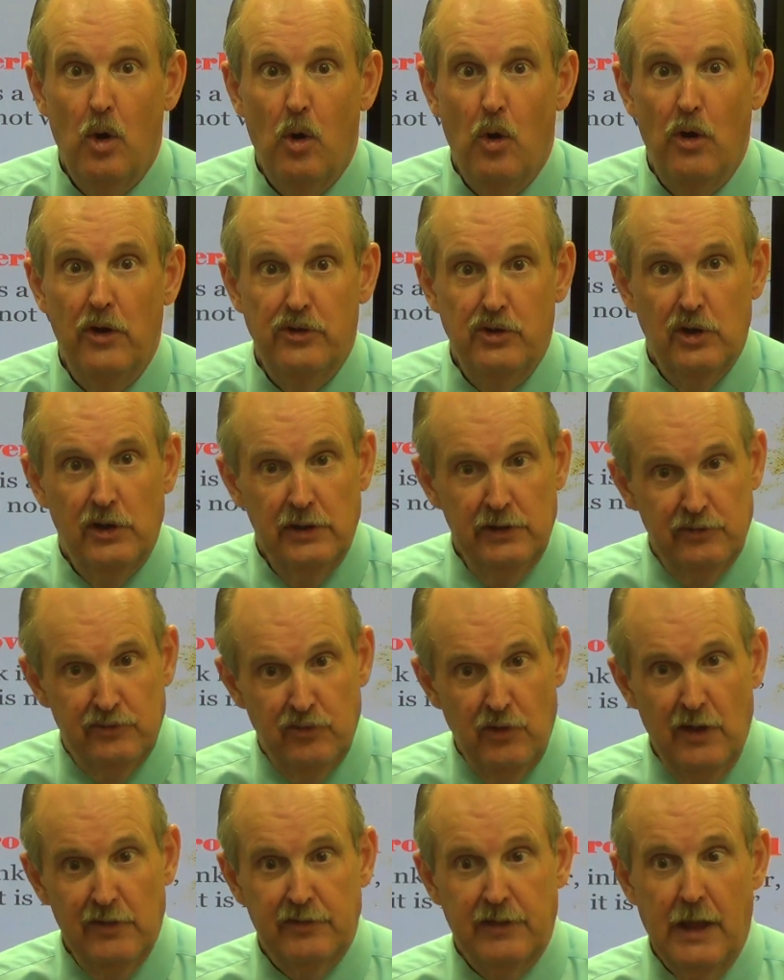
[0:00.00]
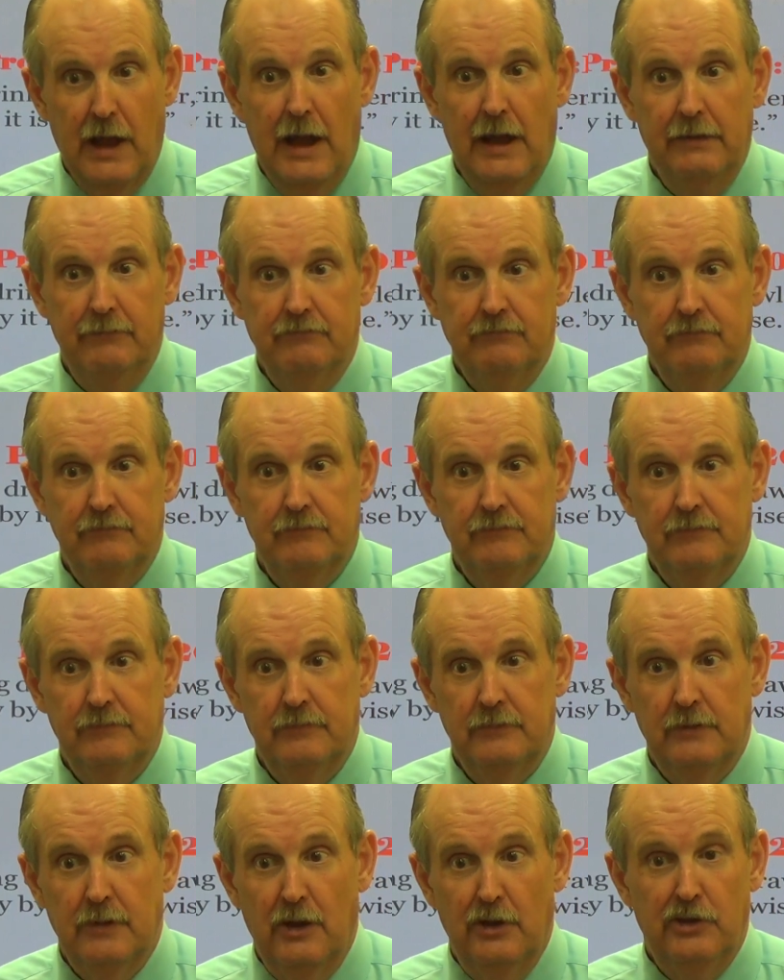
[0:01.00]
Or are you going to trust God?
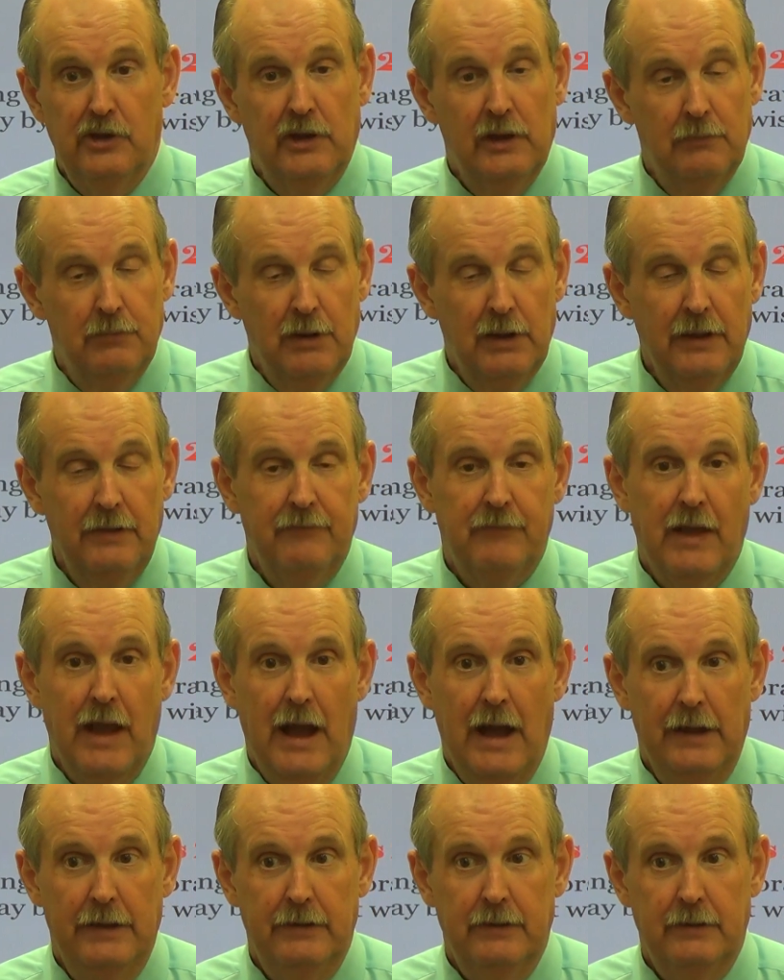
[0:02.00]
Are you going to believe God?